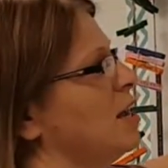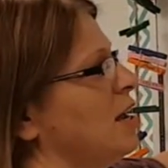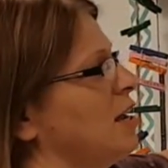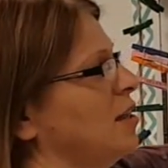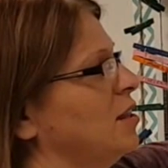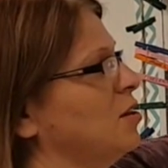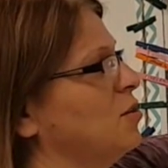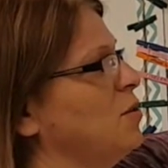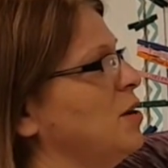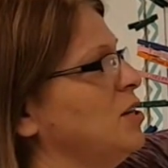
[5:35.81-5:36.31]

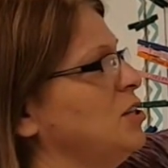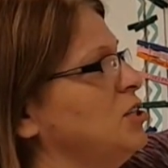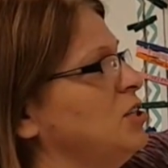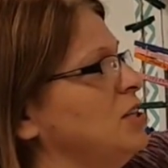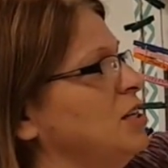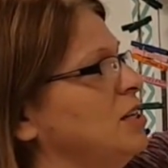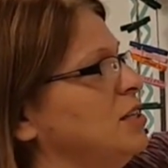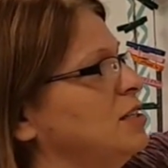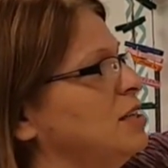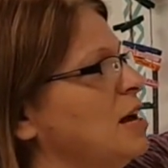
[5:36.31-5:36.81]
And the
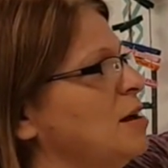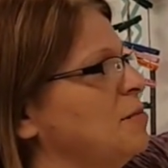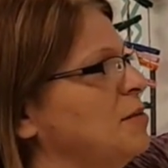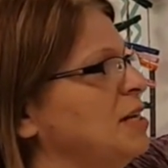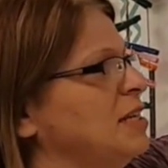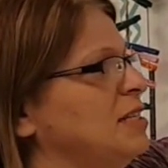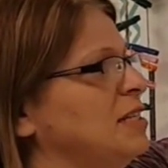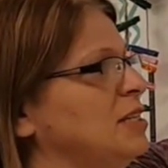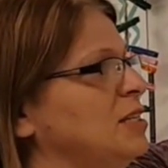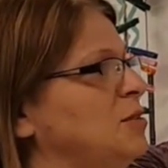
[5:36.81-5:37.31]
question is, how
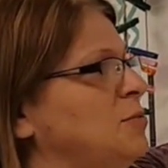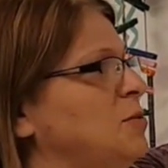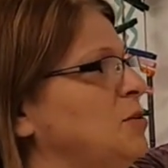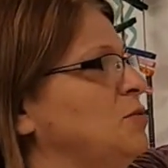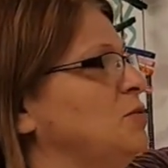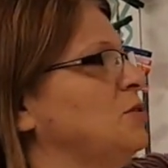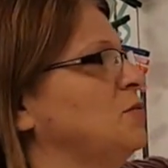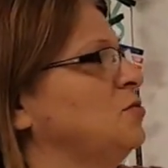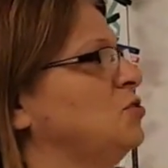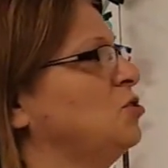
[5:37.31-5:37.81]
many
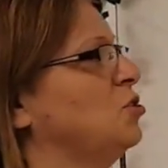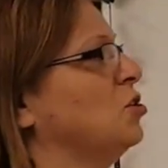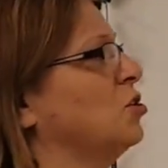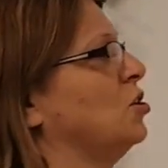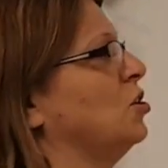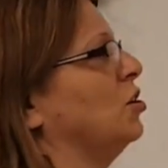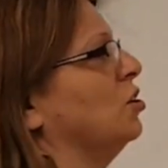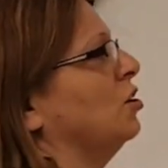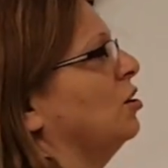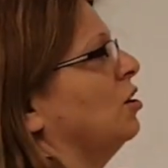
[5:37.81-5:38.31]
teaspoons of
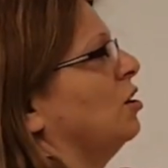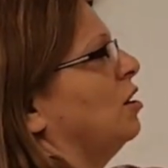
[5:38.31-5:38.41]
sugar